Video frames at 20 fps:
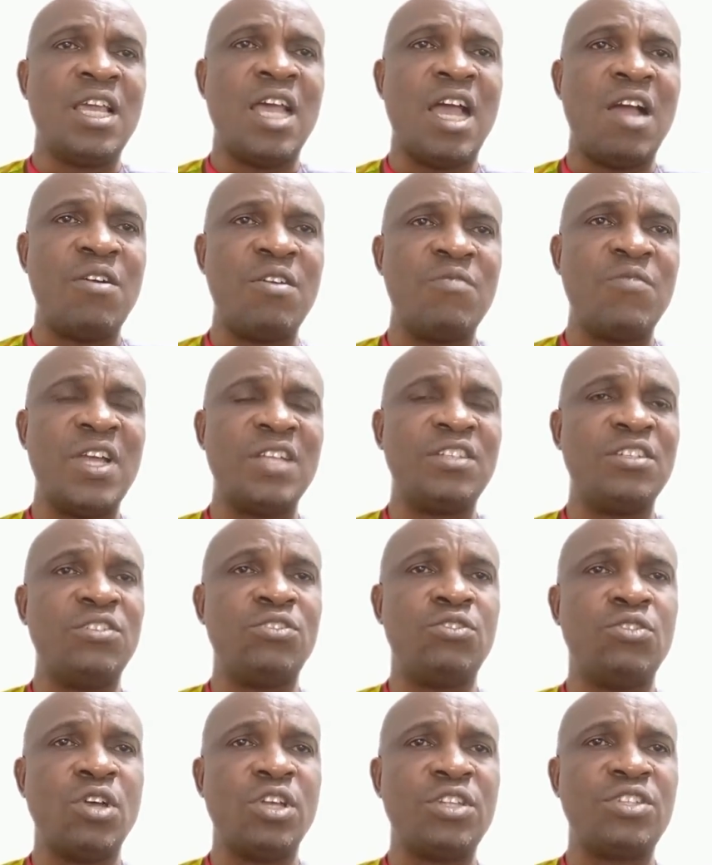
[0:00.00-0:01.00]
However, it
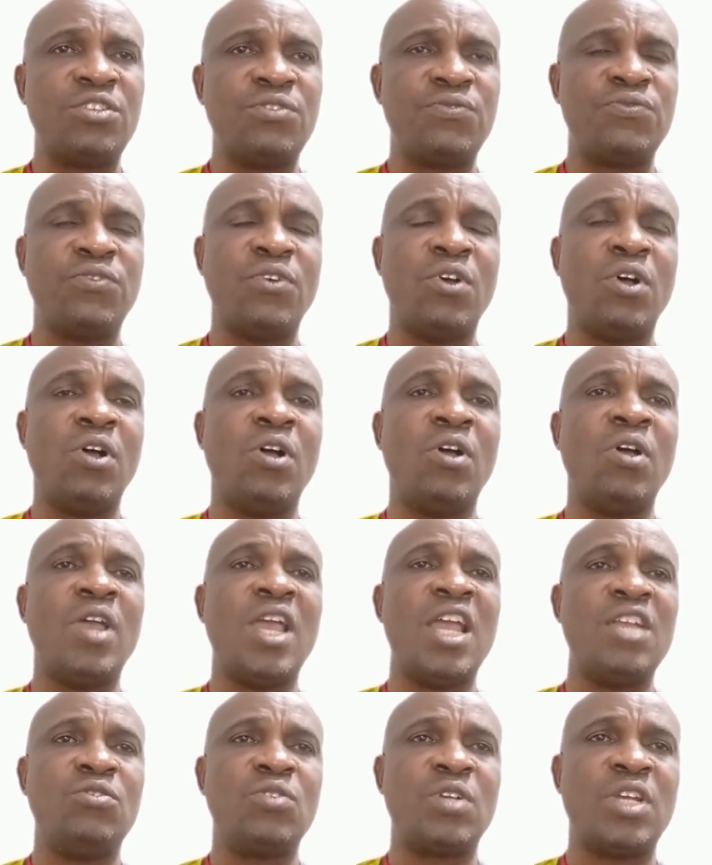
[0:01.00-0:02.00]
is just
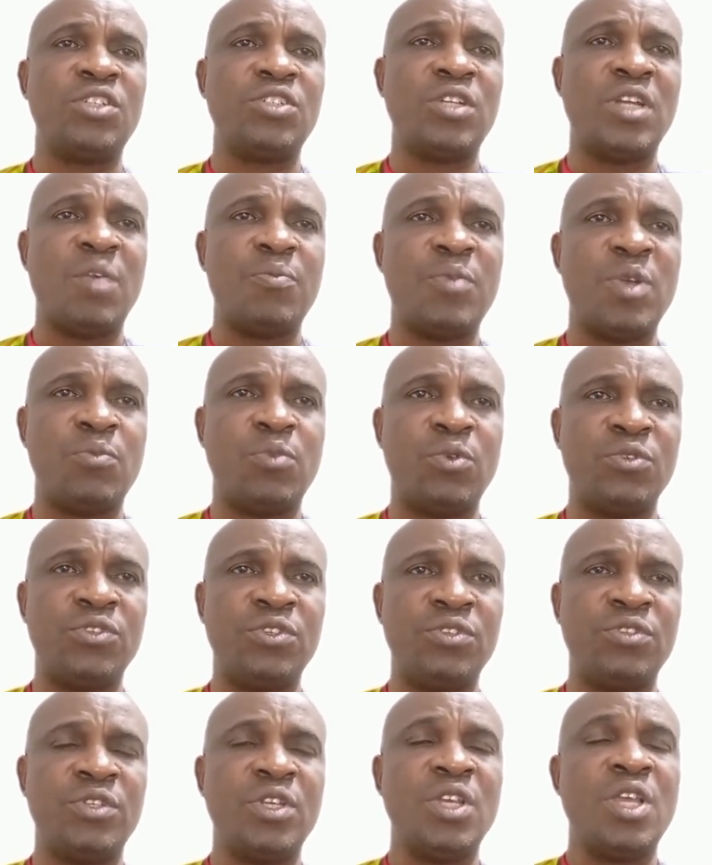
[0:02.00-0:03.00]
for educational
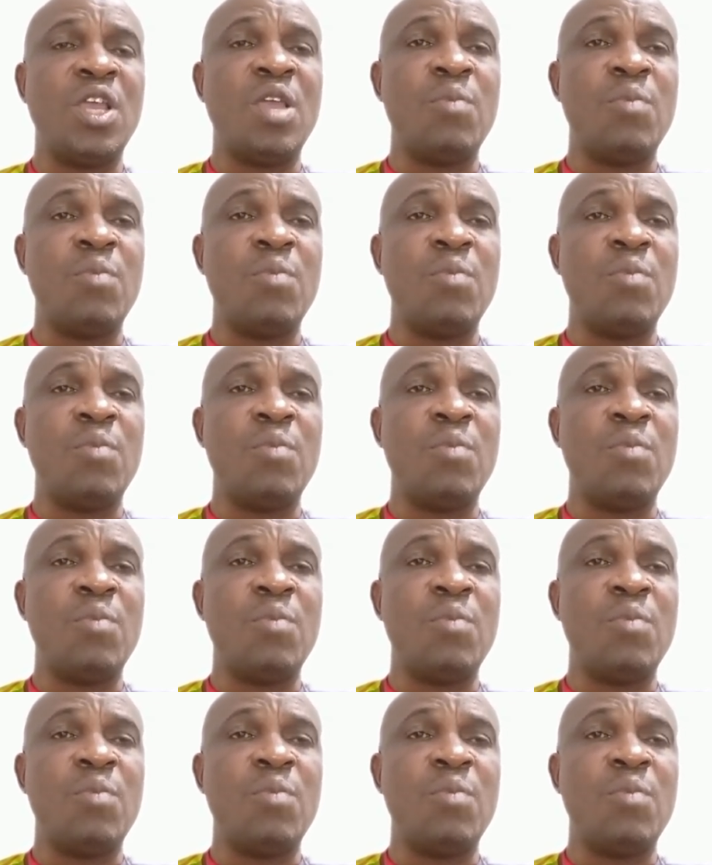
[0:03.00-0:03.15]
purposes.